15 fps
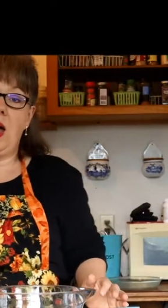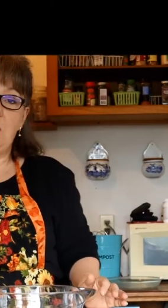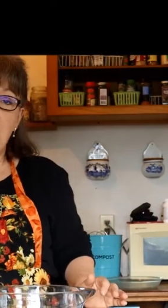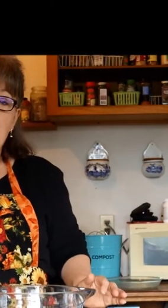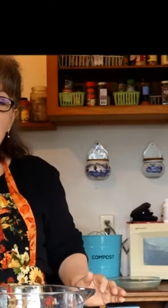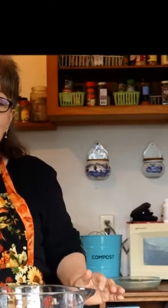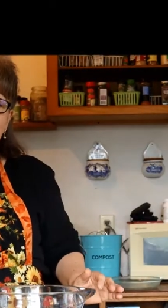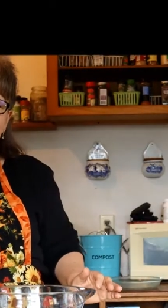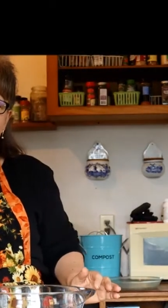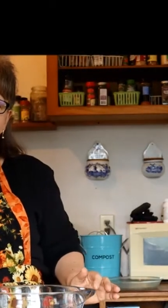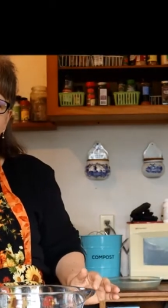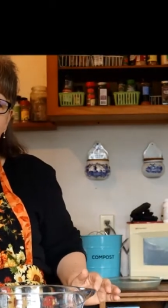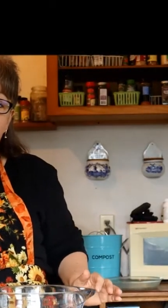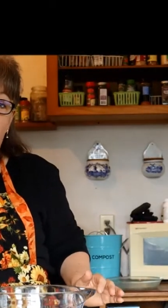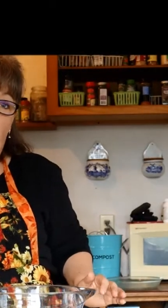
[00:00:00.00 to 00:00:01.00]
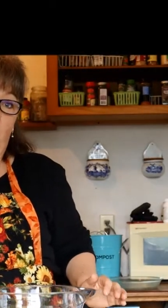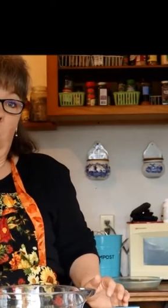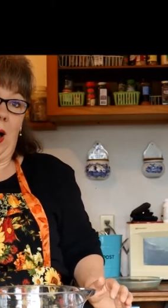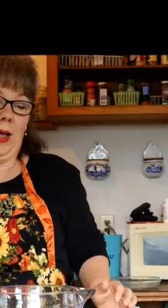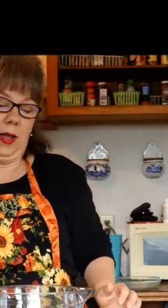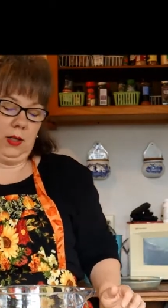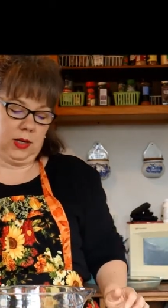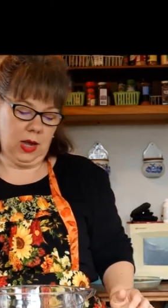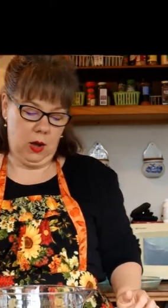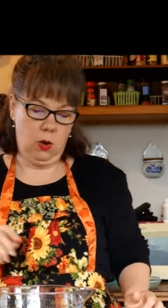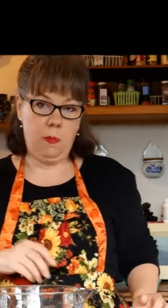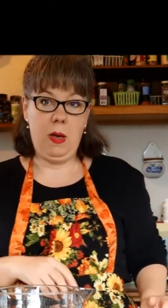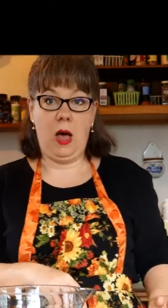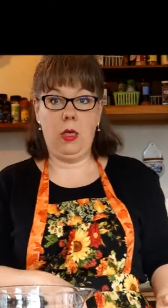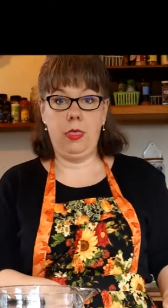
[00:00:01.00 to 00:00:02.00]
I've been keto for a while now,
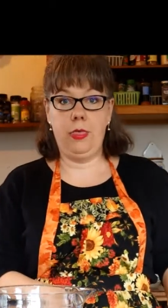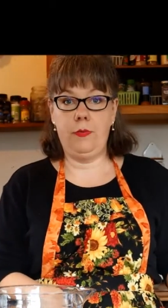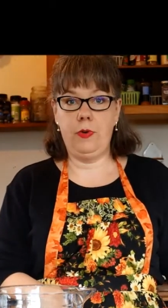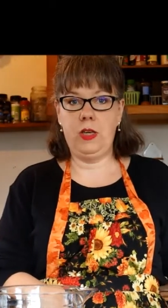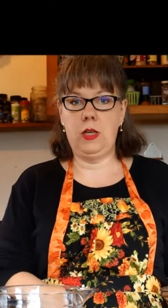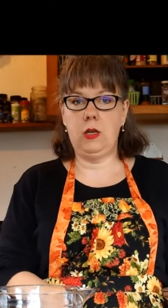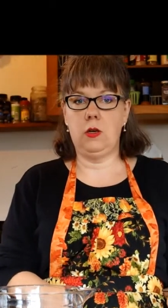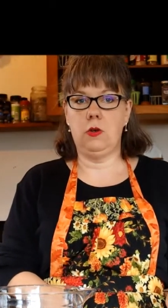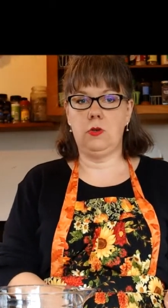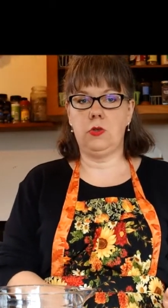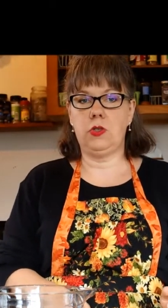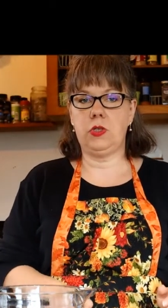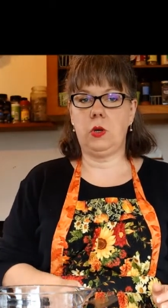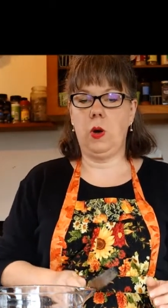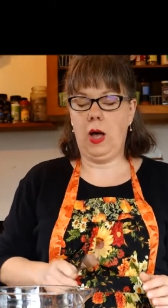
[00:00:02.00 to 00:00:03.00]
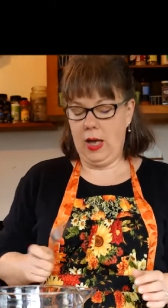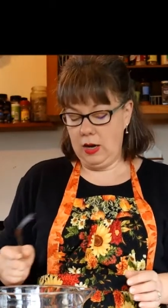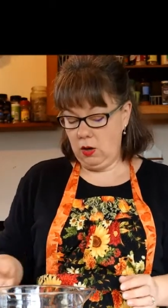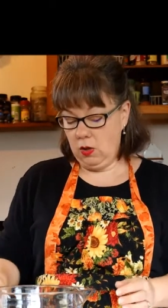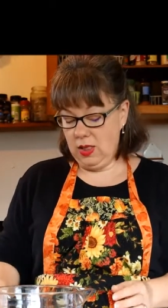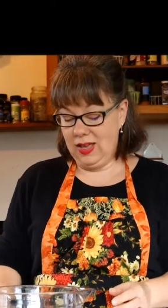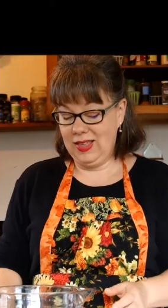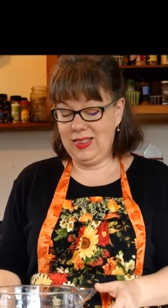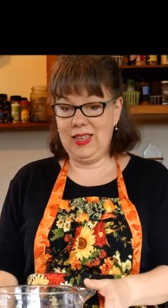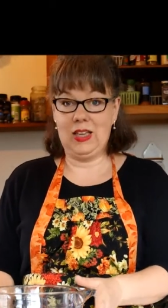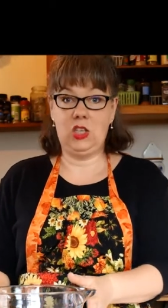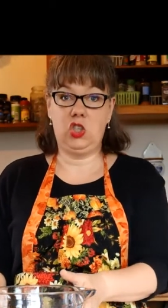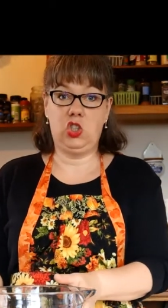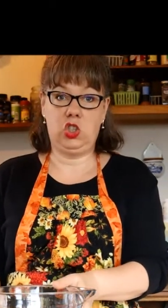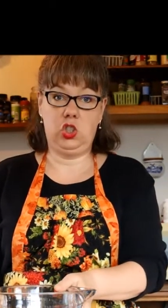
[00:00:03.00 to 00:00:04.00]
about 3 years, so I don't like
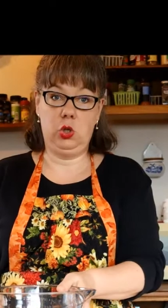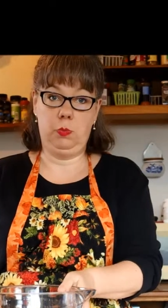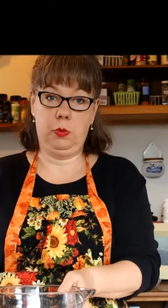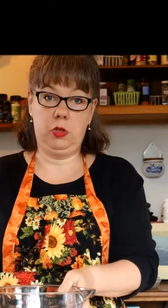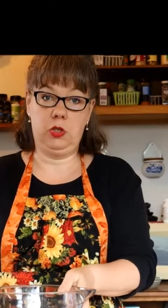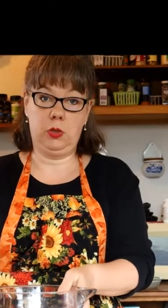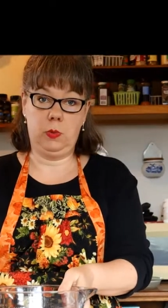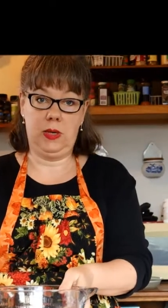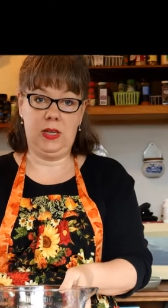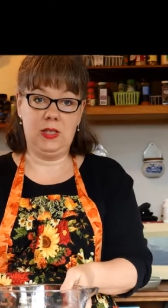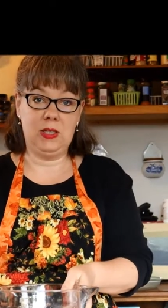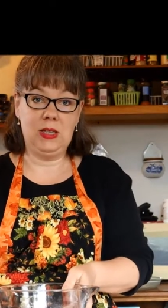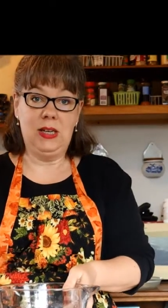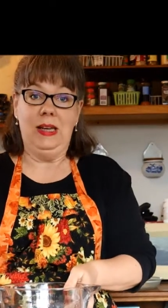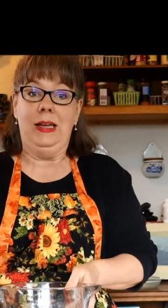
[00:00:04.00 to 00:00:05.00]
things super sweet.